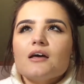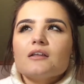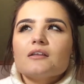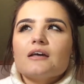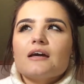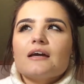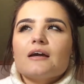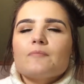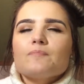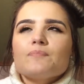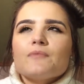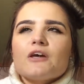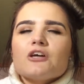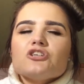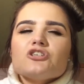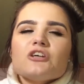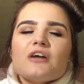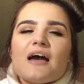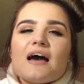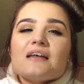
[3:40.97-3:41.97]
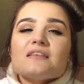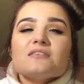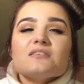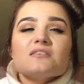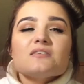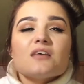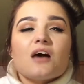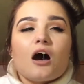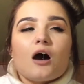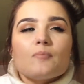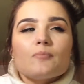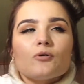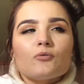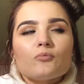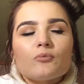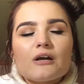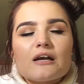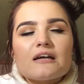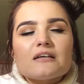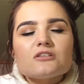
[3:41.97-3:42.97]
like, she had
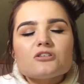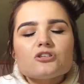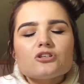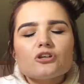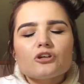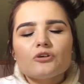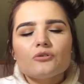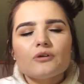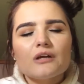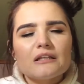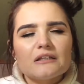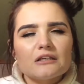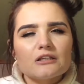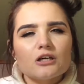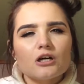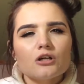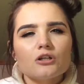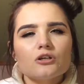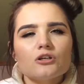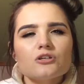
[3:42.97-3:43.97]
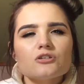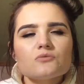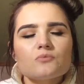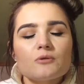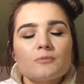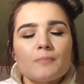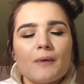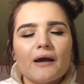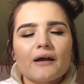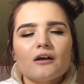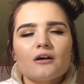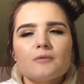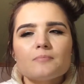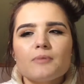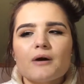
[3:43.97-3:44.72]
some reins to create the colors with Becca,